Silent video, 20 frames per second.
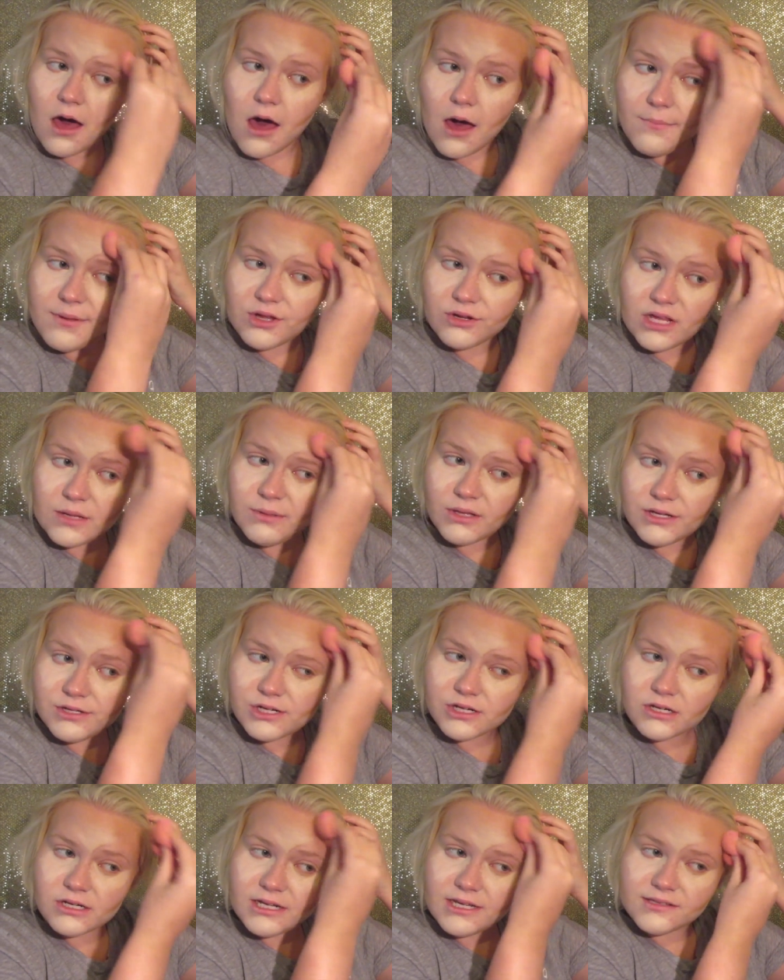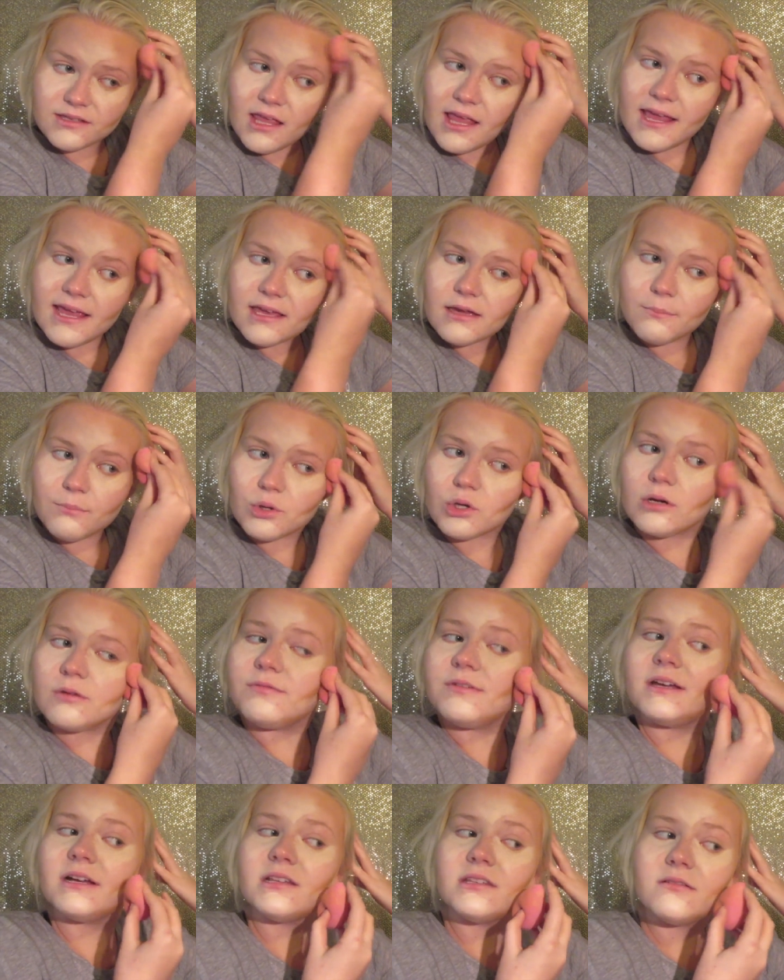a beauty blender is like
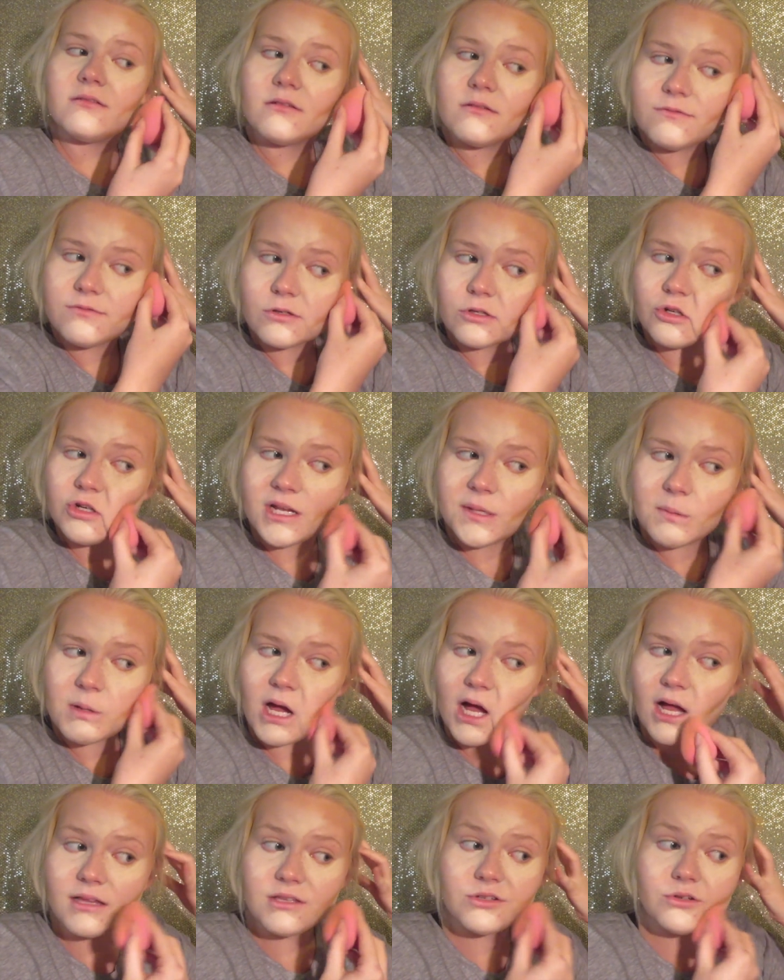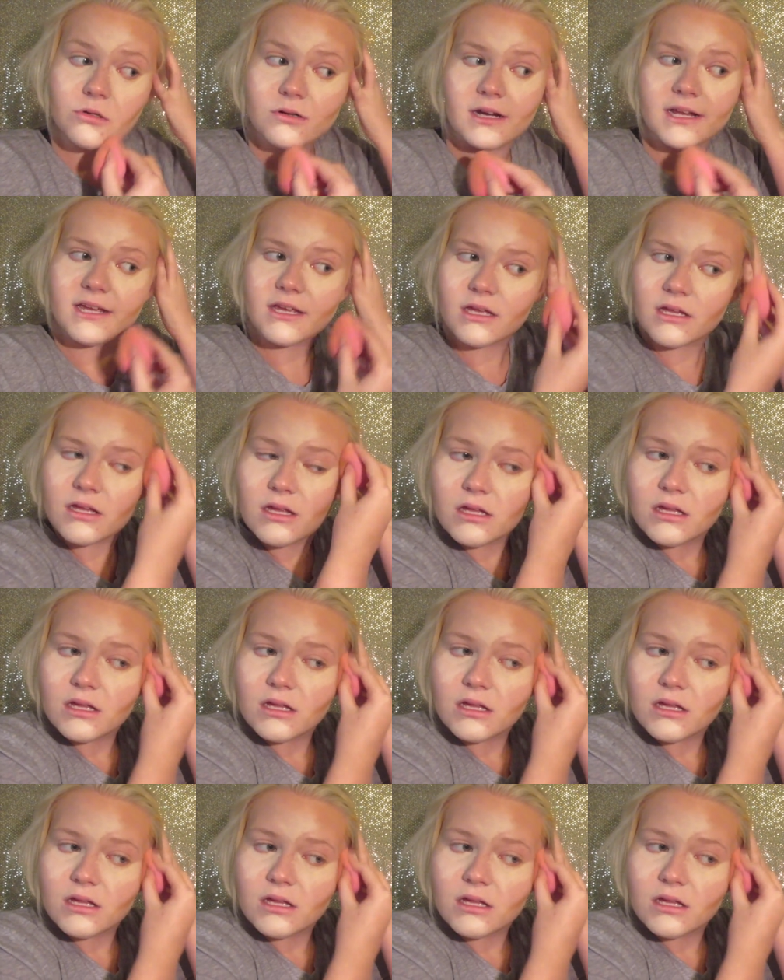perfect for cream contouring